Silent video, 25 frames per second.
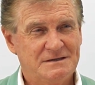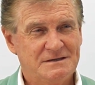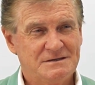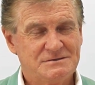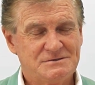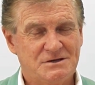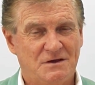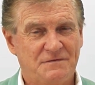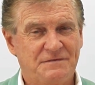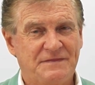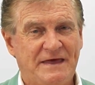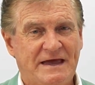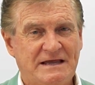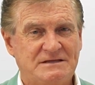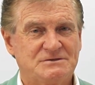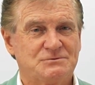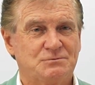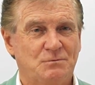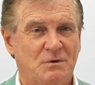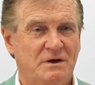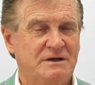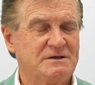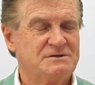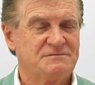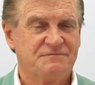So that's
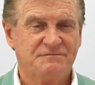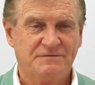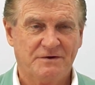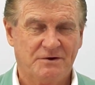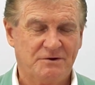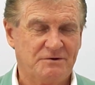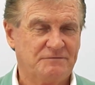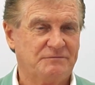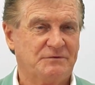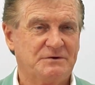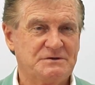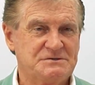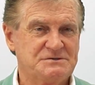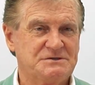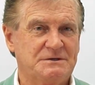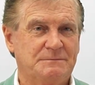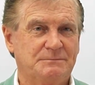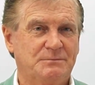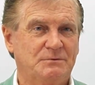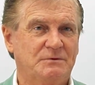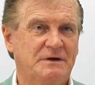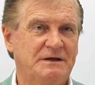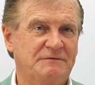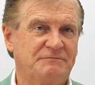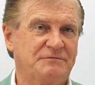why it's very, very
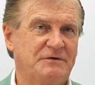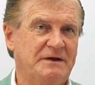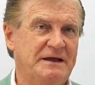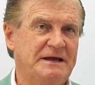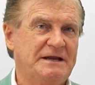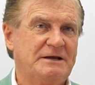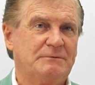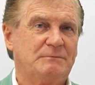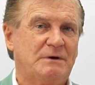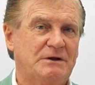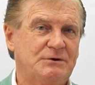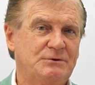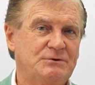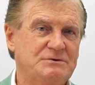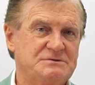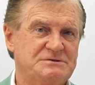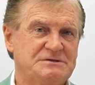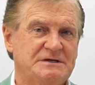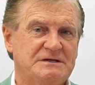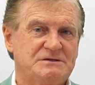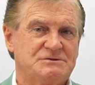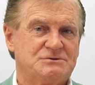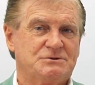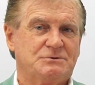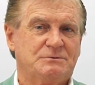simple. And for anyone who
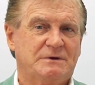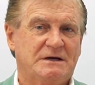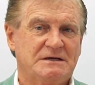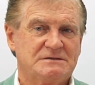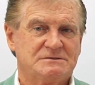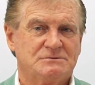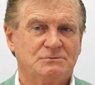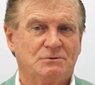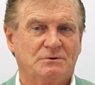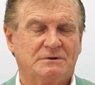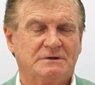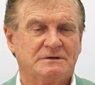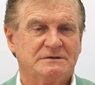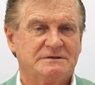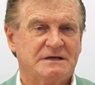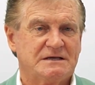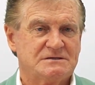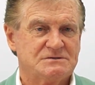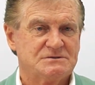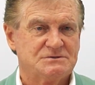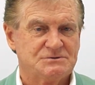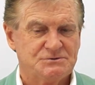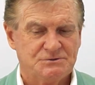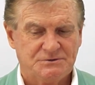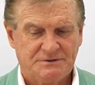says to us, look, it
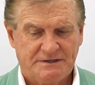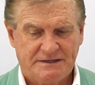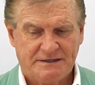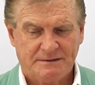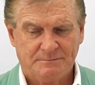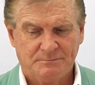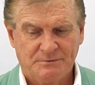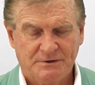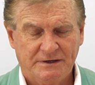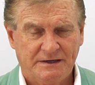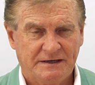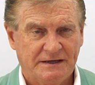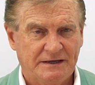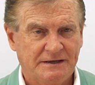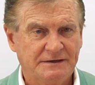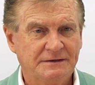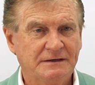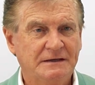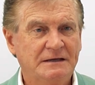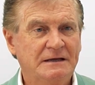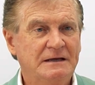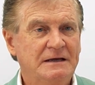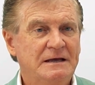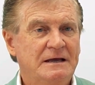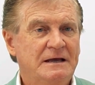doesn't suit our brand,
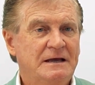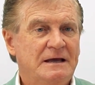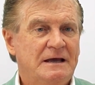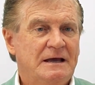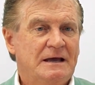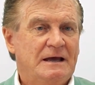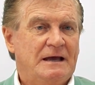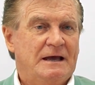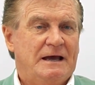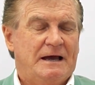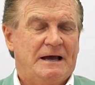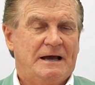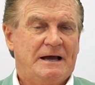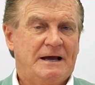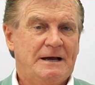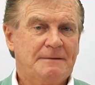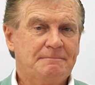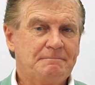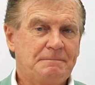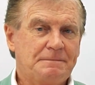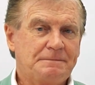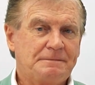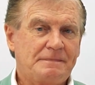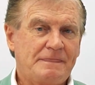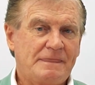
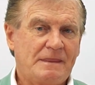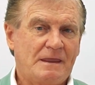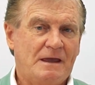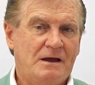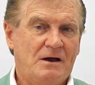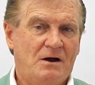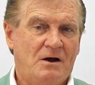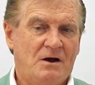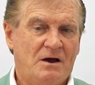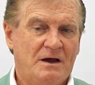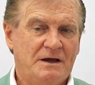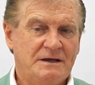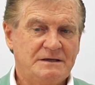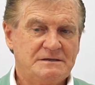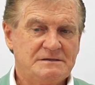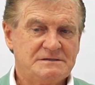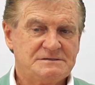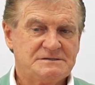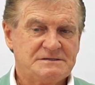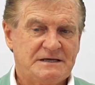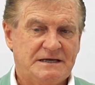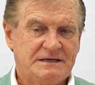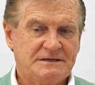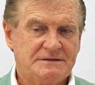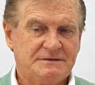um, I
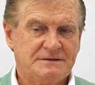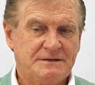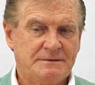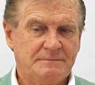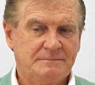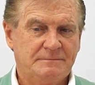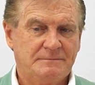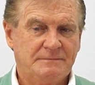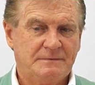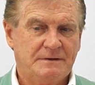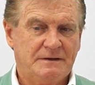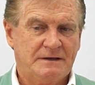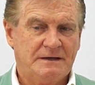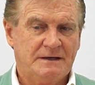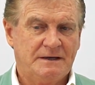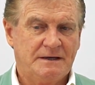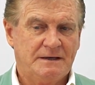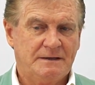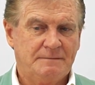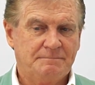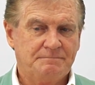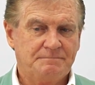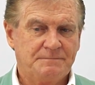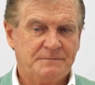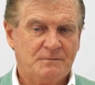say to them,
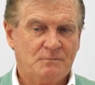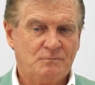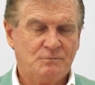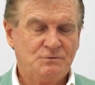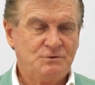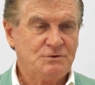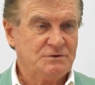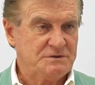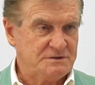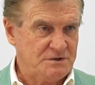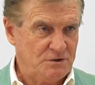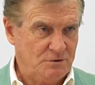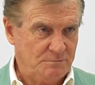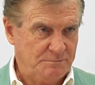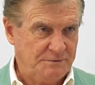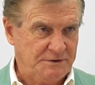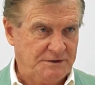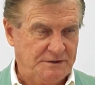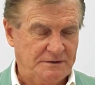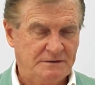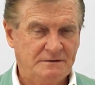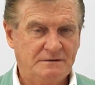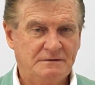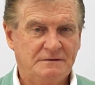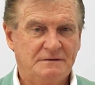um, you tell
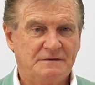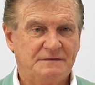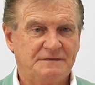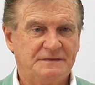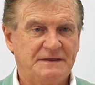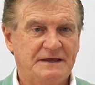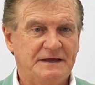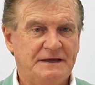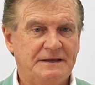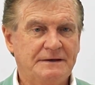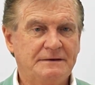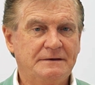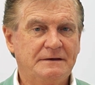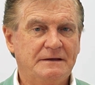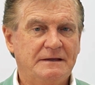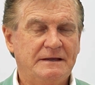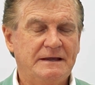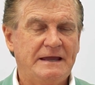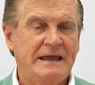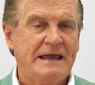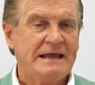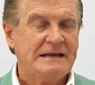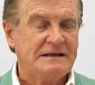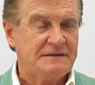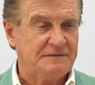me then
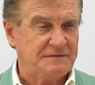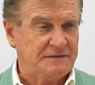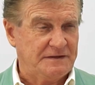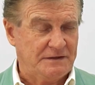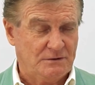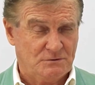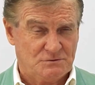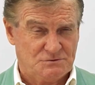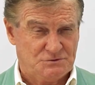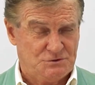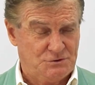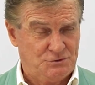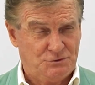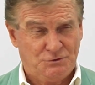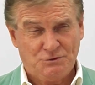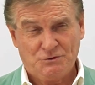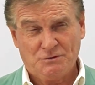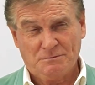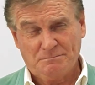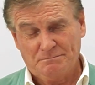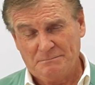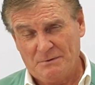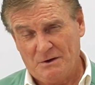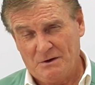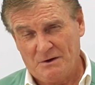anything else that you
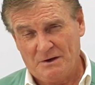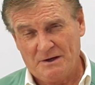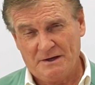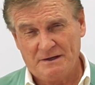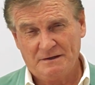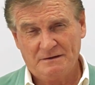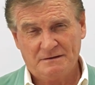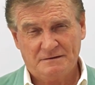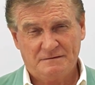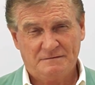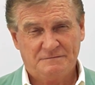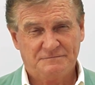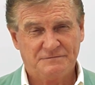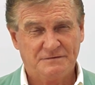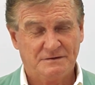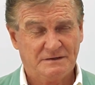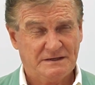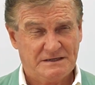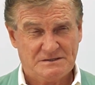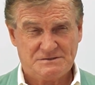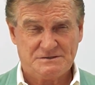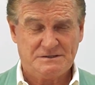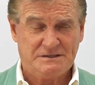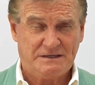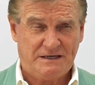can buy for
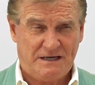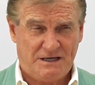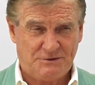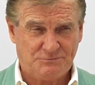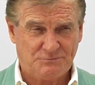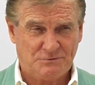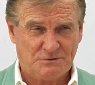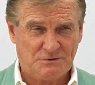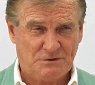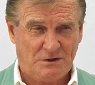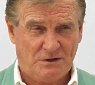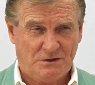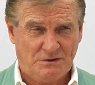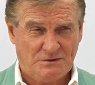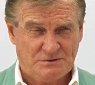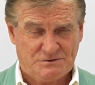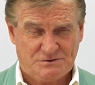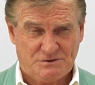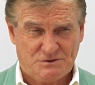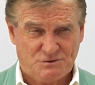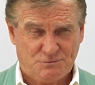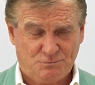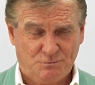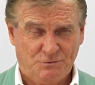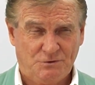less than $100
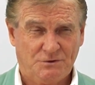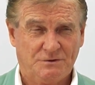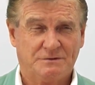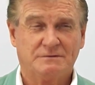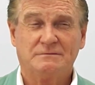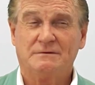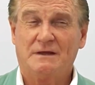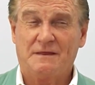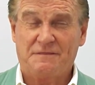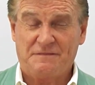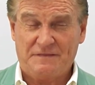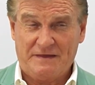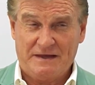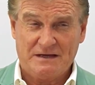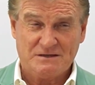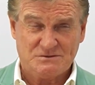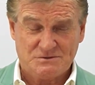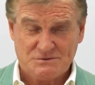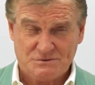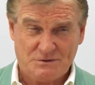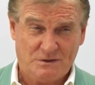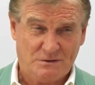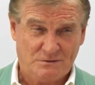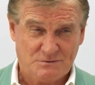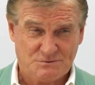that's worth
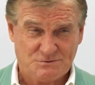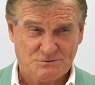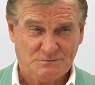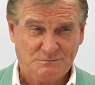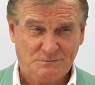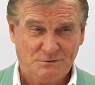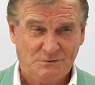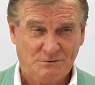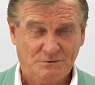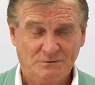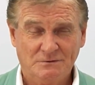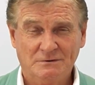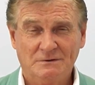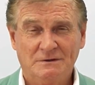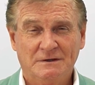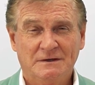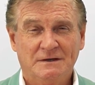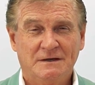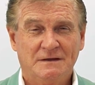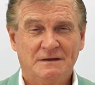$1,000 or more